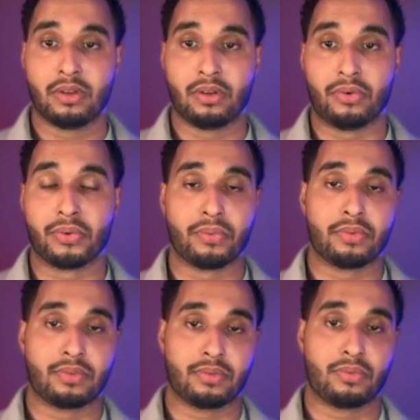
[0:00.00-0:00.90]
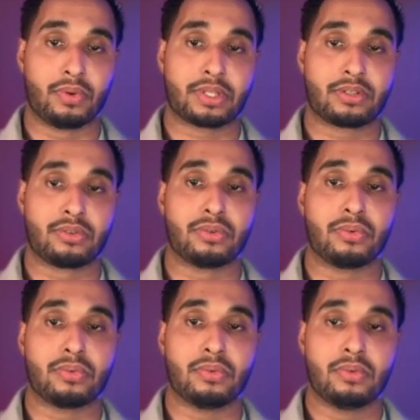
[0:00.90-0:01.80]
on what to
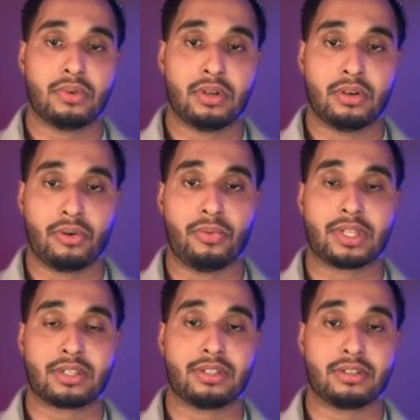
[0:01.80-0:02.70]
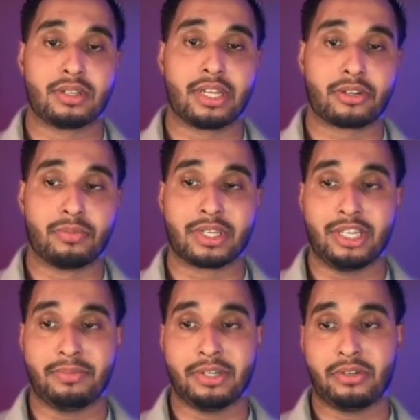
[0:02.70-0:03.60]
do with the incoming
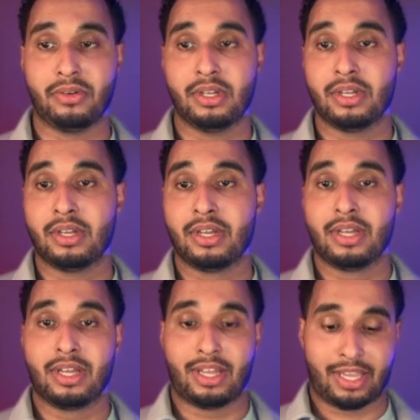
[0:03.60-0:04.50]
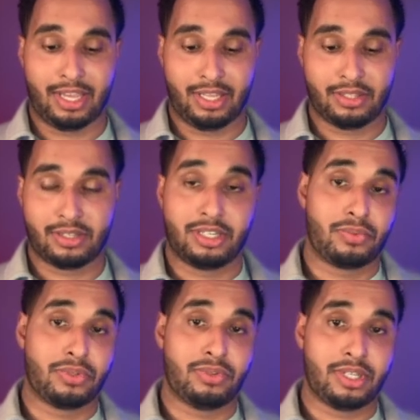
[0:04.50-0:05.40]
email, and it will
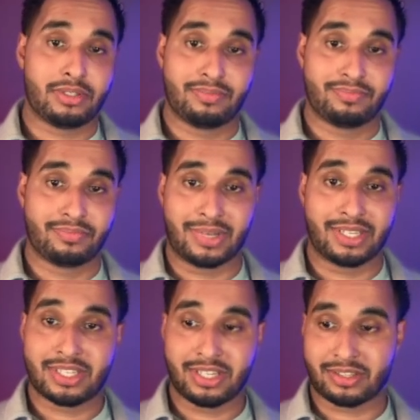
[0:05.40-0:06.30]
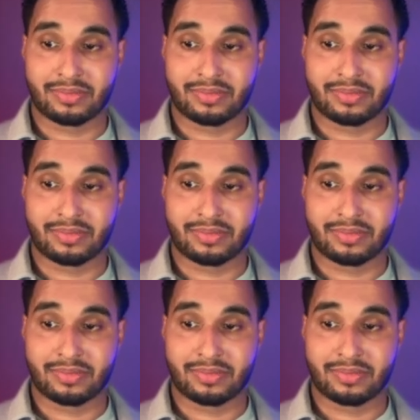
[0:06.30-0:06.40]
do that, and that's it.